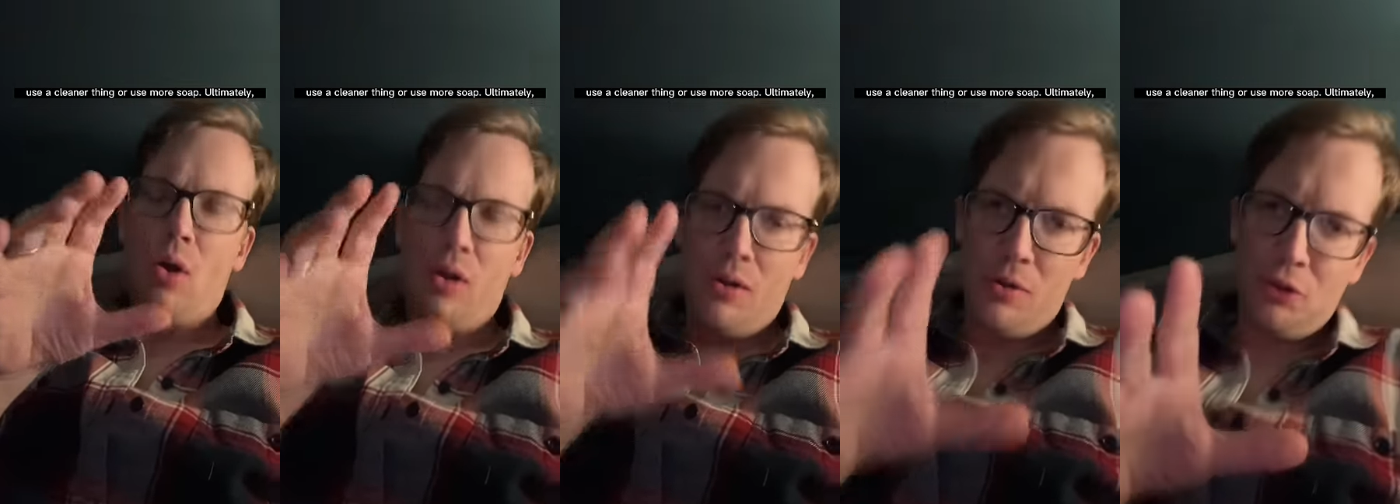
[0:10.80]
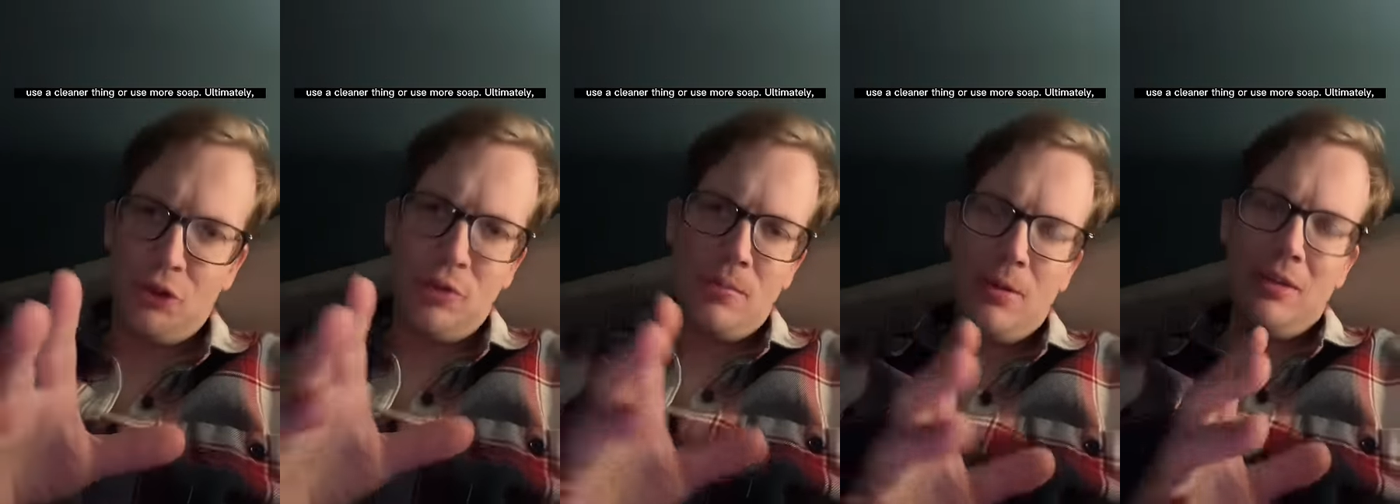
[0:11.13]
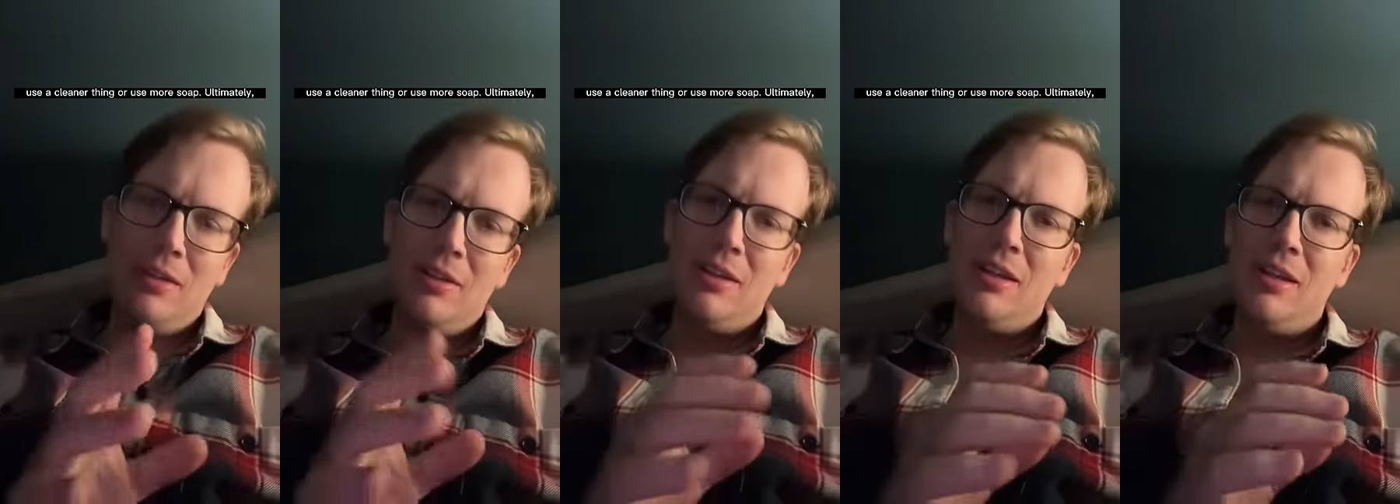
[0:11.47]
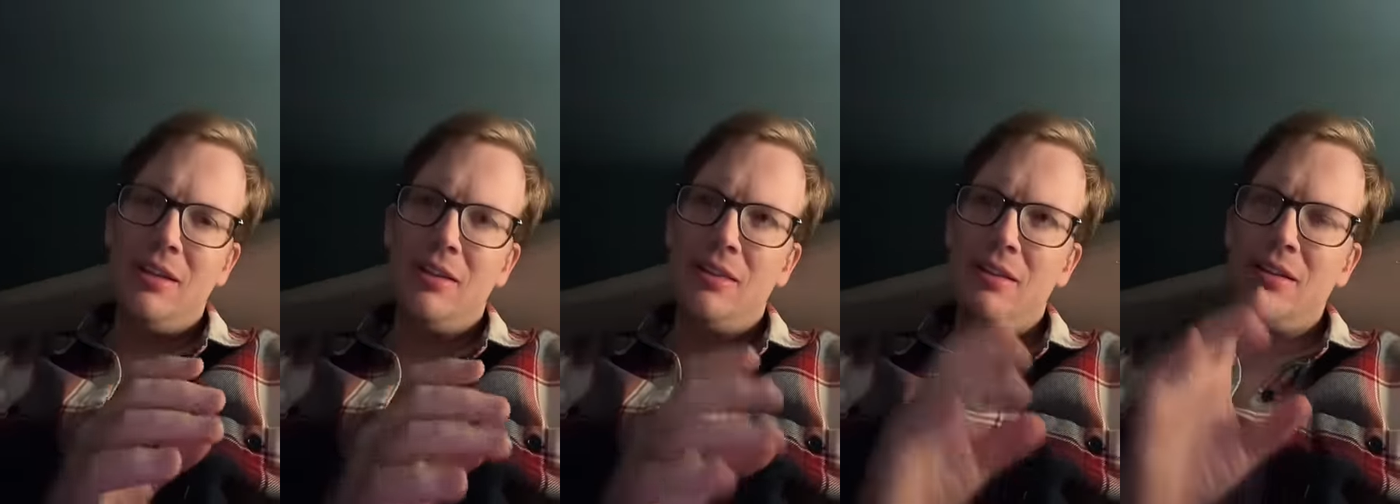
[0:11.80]
Ultimately,
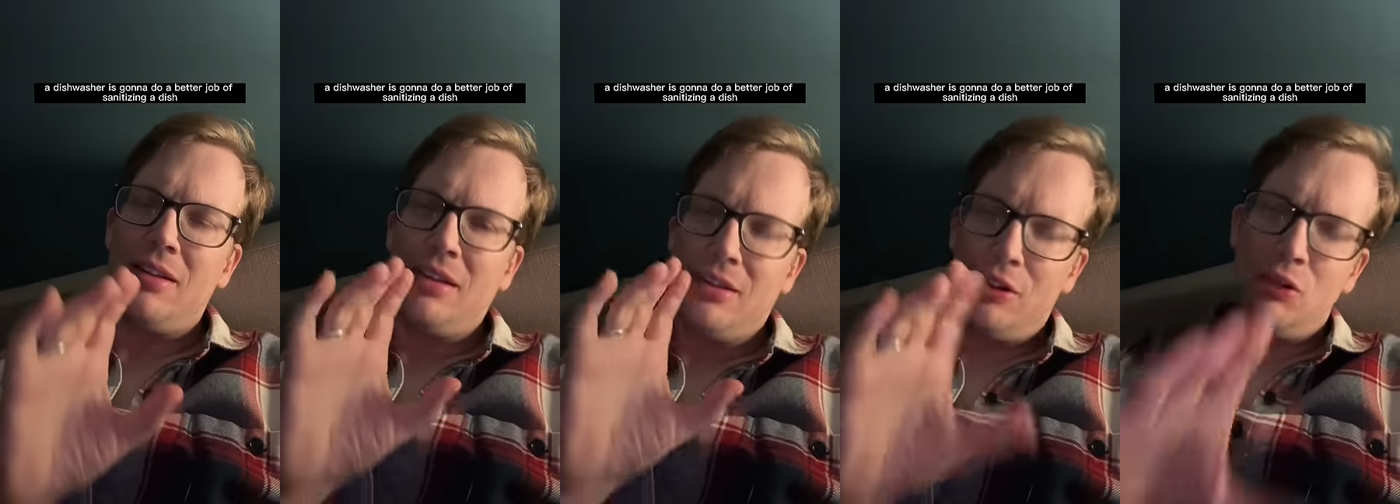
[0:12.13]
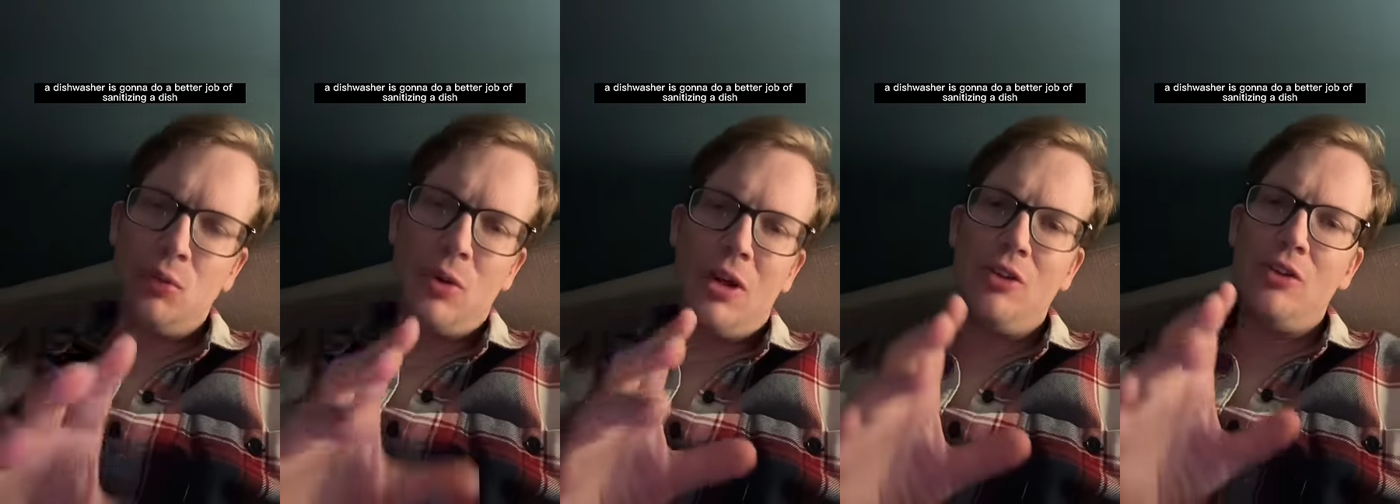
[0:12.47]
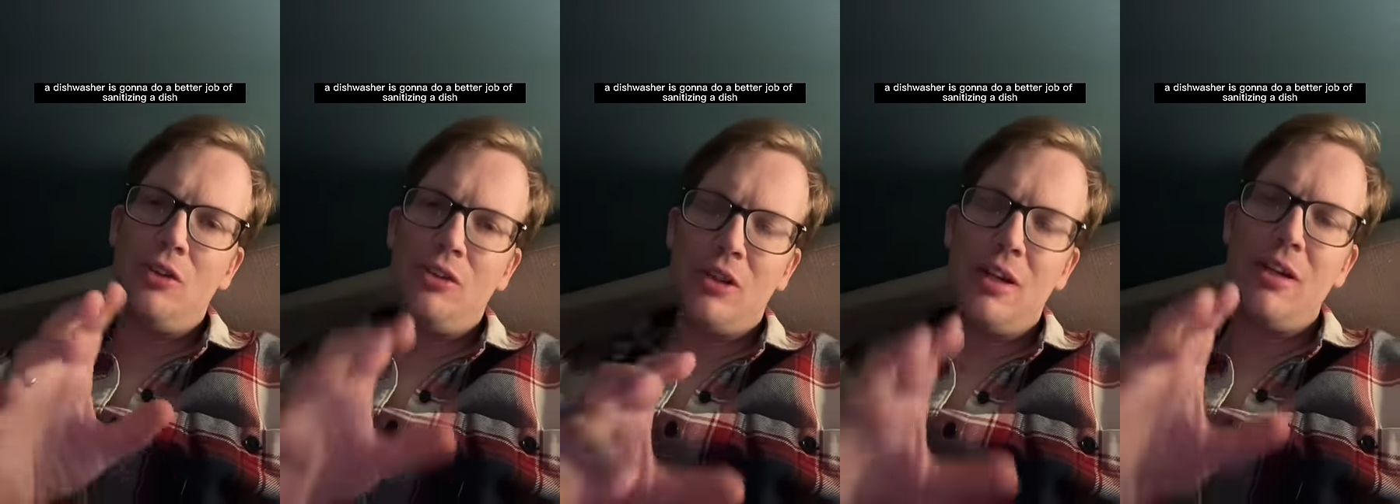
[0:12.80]
dishwasher is going